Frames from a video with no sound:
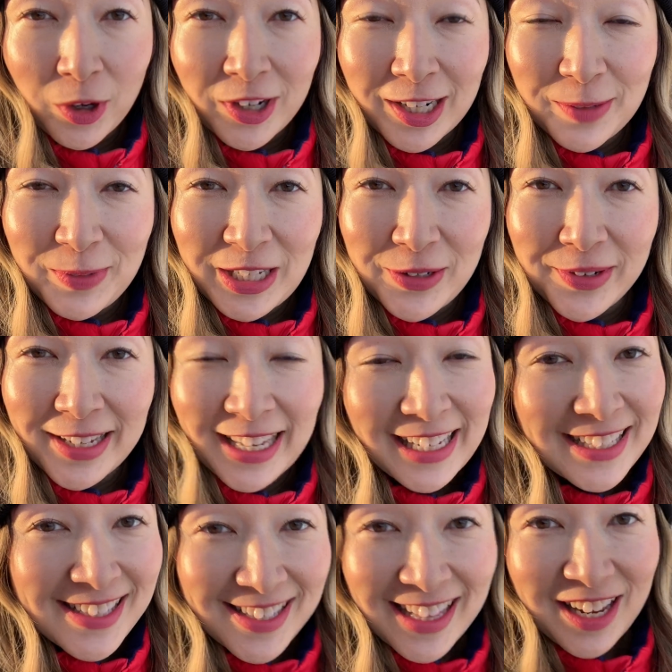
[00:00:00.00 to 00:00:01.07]
gonna be doing a
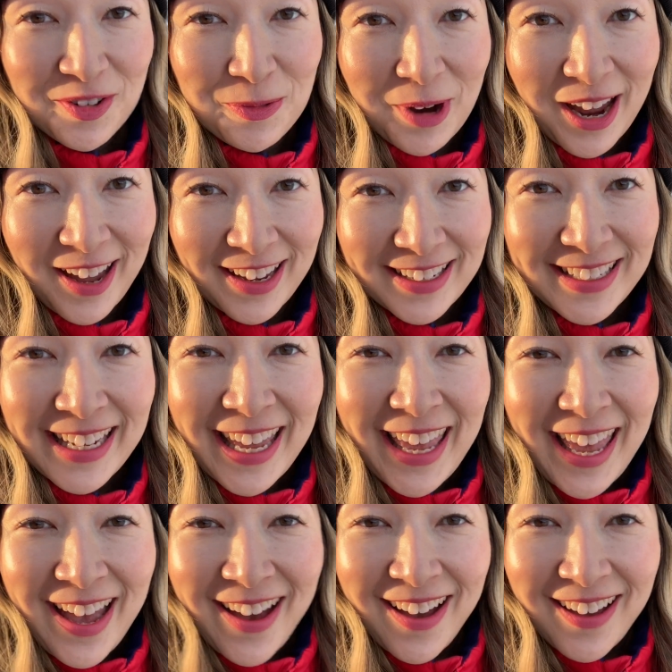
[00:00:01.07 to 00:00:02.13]
sleigh ride
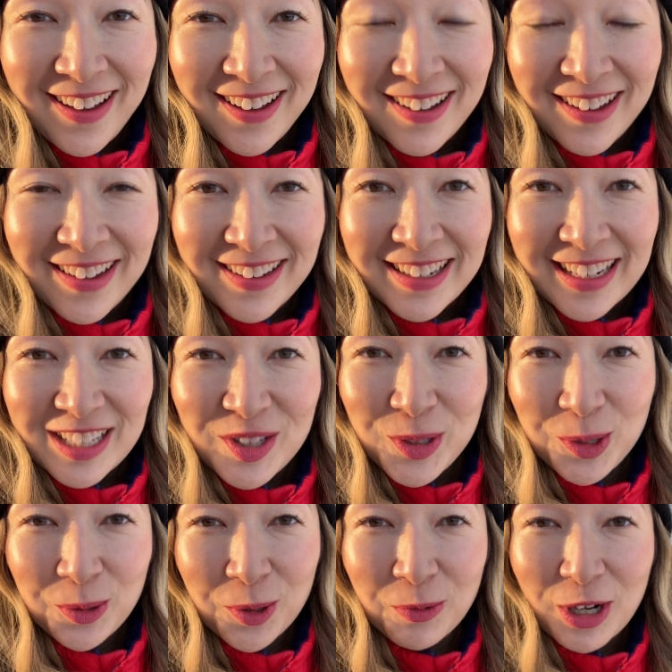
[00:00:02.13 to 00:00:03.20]
uh,
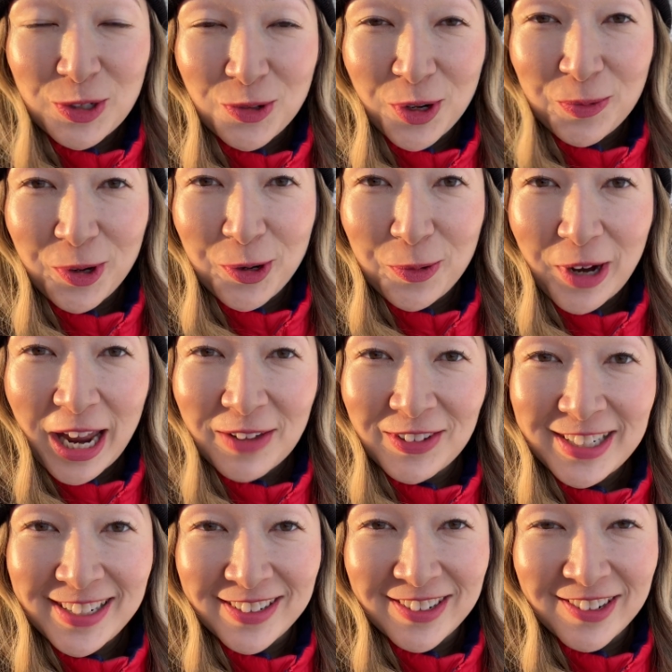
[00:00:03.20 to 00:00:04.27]
to the restaurant where we're having
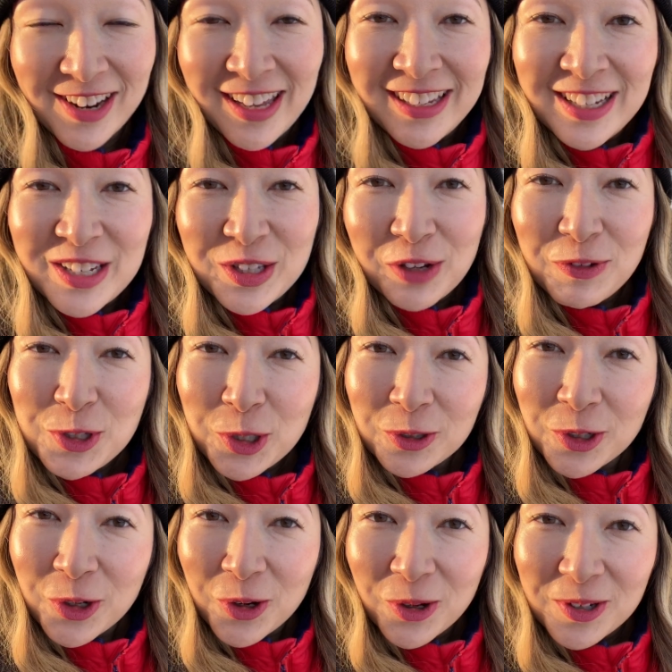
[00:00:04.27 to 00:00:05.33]
dinner. So I haven't told the
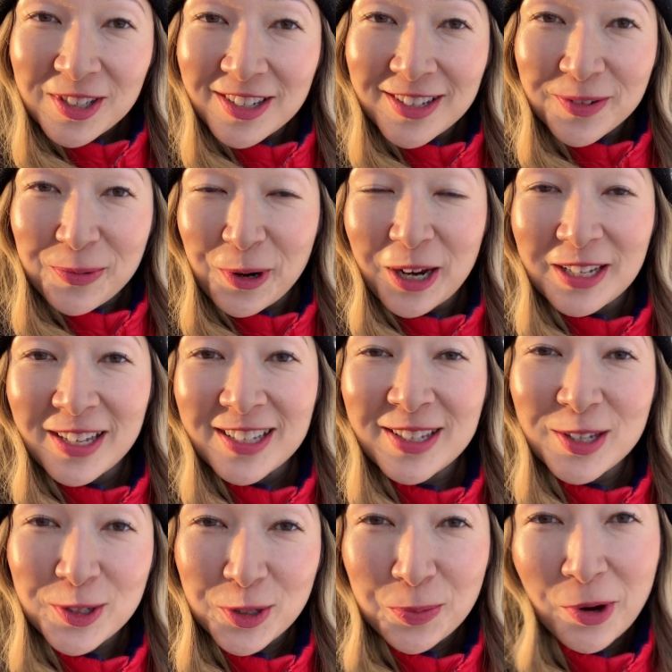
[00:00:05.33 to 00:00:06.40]
girls, it's a, it's a
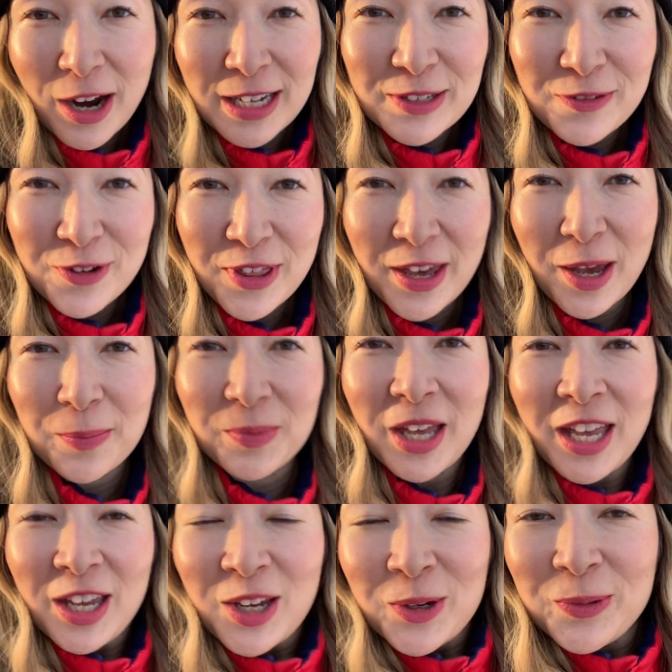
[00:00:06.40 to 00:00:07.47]
surprise for them.
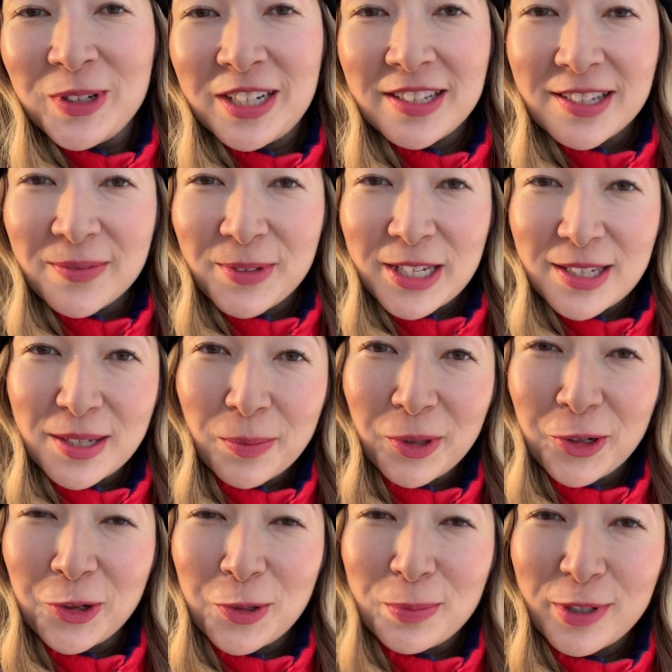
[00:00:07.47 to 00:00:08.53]
We did something
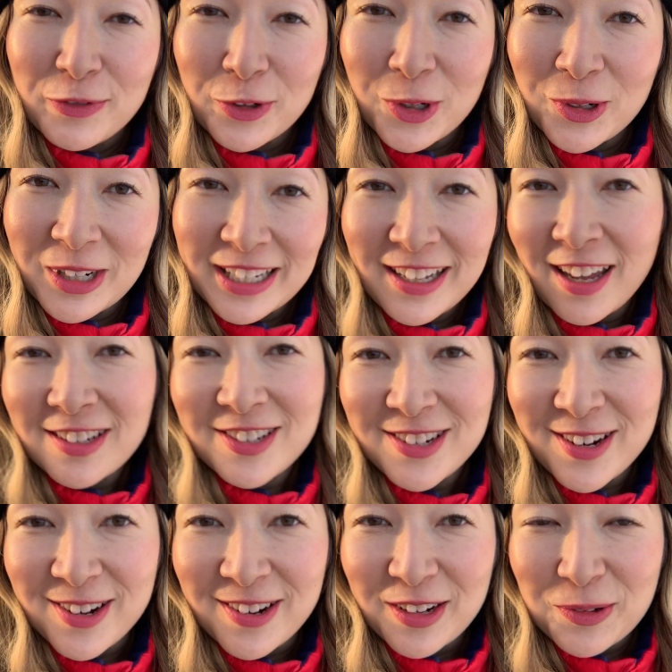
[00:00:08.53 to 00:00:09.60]
similar in Beaver Creek last
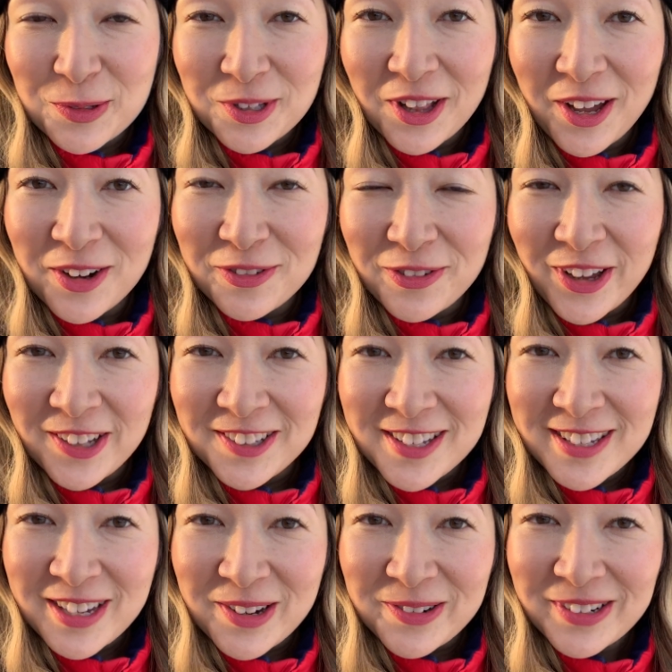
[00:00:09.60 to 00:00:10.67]
year and it was a lot of fun,
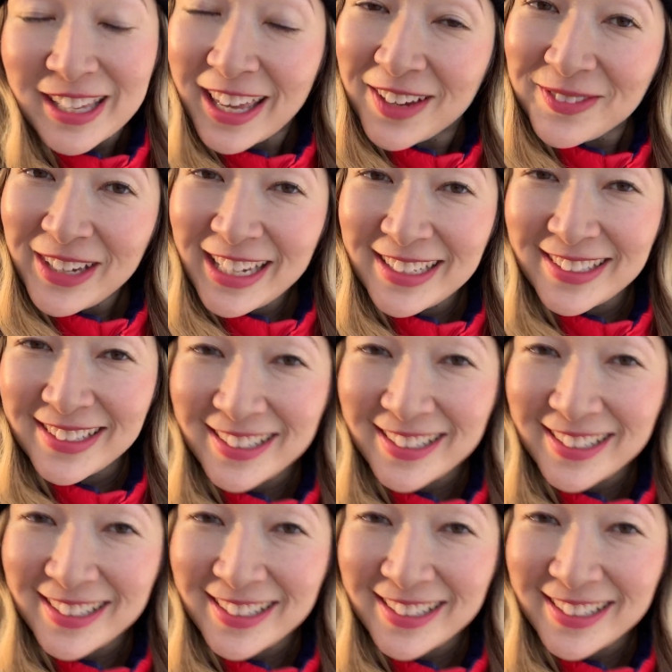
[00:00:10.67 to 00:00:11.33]
so can't wait.